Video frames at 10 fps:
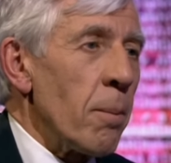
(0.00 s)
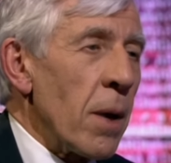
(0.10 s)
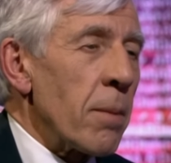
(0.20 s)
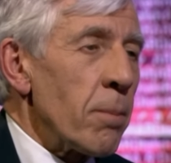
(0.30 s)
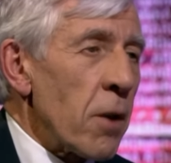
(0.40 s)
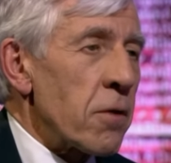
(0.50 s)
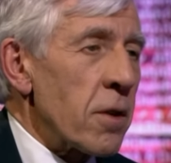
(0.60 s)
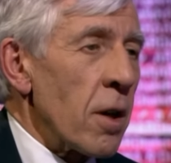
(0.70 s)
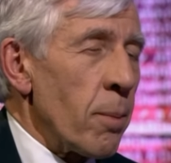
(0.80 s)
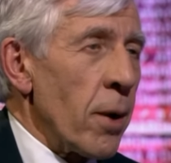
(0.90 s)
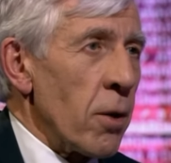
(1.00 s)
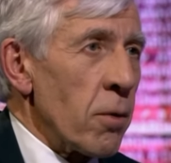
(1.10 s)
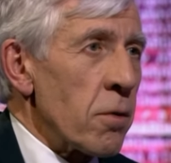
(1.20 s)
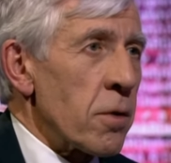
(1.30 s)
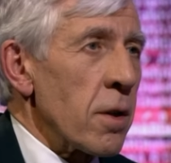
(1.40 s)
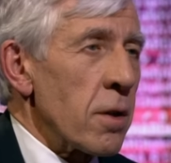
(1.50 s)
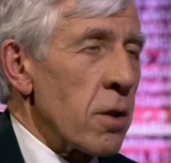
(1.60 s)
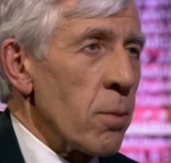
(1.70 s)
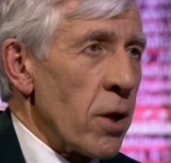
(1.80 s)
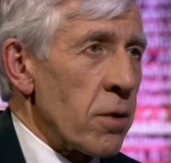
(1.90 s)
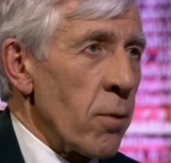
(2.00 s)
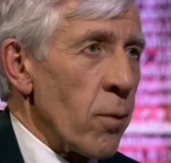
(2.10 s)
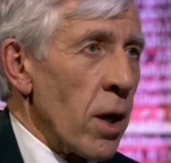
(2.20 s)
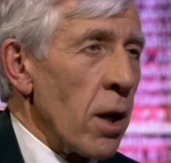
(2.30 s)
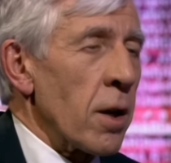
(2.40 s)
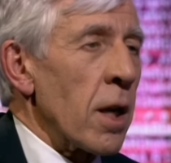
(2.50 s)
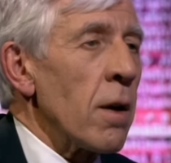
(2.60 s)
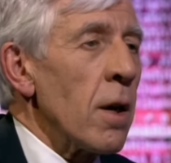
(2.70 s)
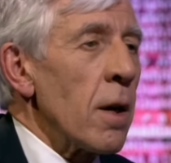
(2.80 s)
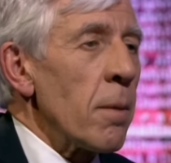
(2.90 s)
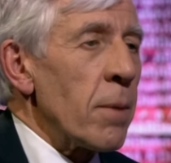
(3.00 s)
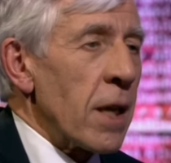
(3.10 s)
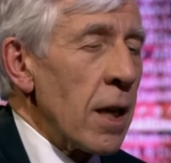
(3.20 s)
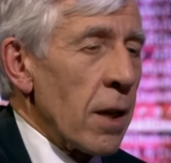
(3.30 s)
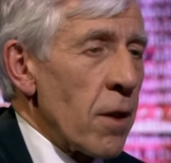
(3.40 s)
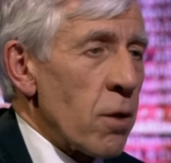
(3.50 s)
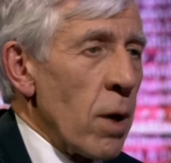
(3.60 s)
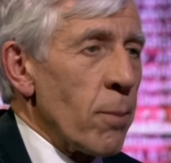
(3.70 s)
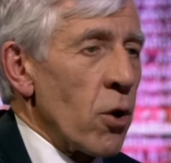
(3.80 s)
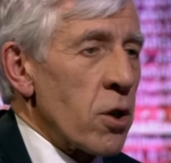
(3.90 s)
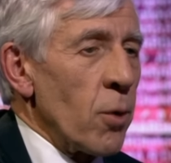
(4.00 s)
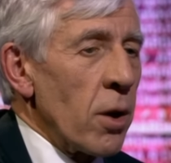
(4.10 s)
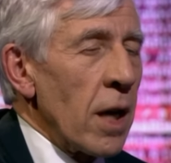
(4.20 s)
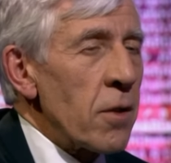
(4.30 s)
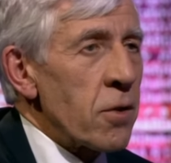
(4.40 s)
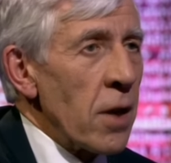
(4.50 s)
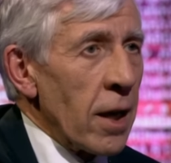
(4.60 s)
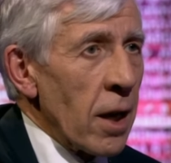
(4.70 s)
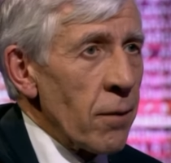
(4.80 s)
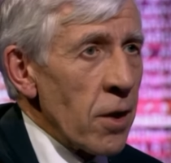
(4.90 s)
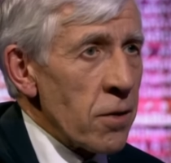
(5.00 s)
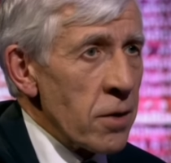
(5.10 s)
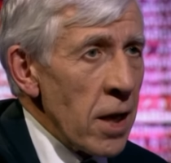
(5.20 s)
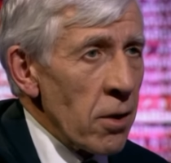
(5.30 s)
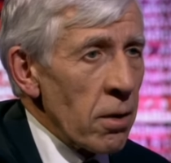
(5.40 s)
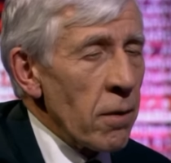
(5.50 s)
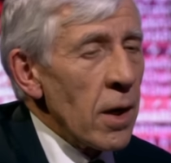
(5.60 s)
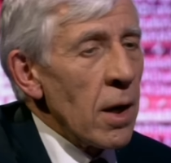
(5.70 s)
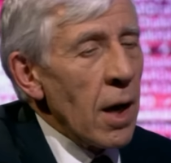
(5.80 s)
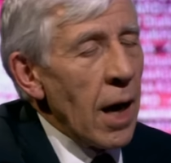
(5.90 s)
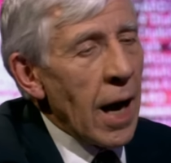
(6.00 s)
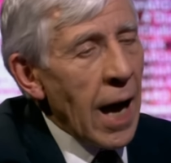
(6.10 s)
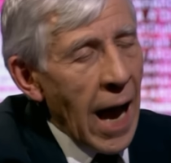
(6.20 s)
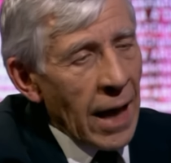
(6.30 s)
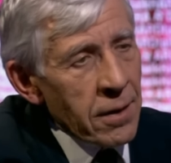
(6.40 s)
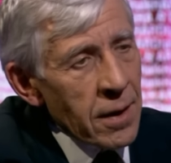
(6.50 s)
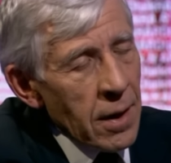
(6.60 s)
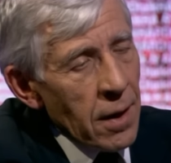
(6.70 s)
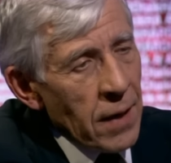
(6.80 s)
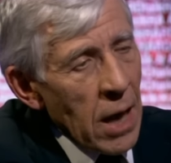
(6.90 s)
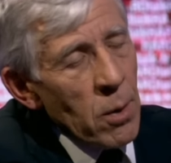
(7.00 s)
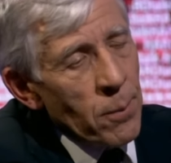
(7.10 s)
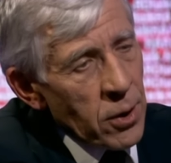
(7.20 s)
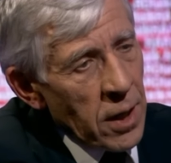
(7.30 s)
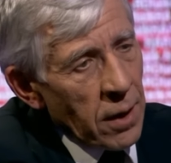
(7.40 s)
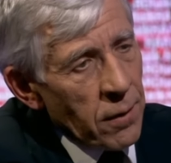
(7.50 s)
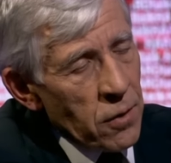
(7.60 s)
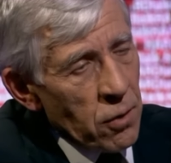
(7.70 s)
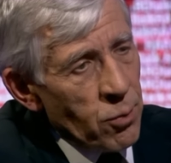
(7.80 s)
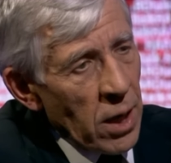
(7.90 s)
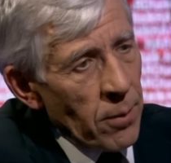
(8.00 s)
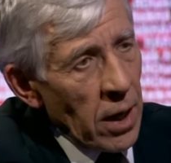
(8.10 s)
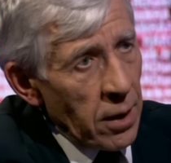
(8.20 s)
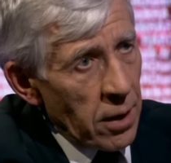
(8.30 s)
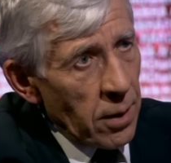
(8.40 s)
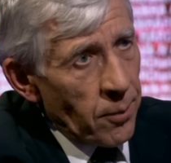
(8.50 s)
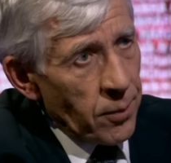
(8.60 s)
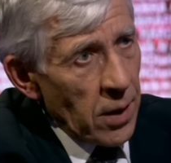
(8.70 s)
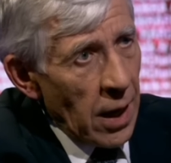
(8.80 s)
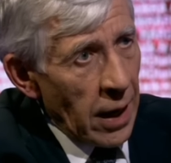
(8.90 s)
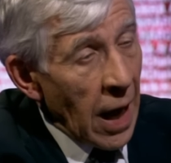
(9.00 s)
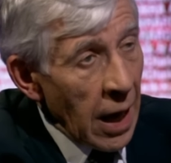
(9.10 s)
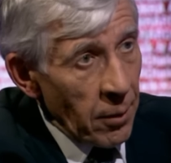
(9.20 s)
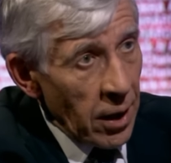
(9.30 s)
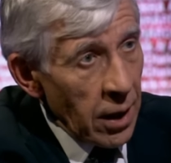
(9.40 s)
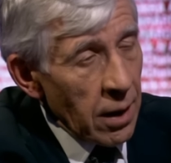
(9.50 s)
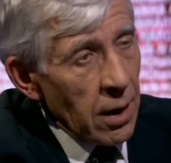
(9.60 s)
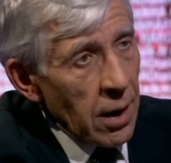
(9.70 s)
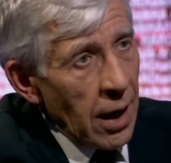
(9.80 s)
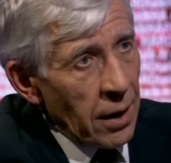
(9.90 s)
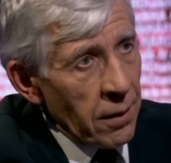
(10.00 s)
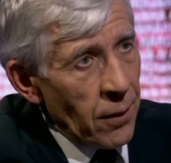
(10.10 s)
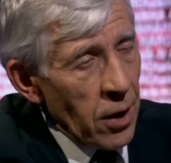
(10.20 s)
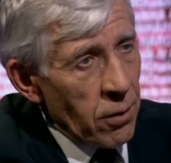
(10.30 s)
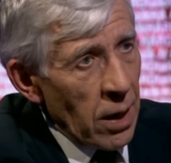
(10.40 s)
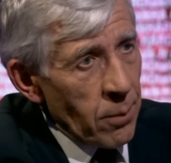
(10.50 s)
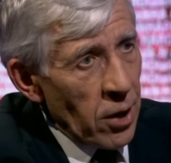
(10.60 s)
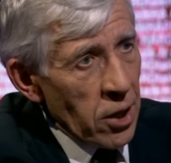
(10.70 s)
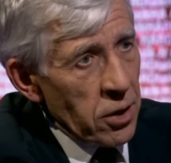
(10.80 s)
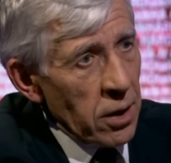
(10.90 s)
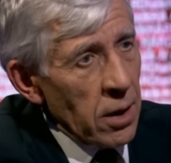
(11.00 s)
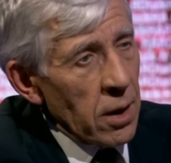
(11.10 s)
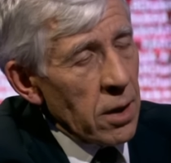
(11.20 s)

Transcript: been most opposed to President Rouhani beginning this rapprochement and signing this deal. And they were putting the supreme leader, Ali Khamenei, under very great pressure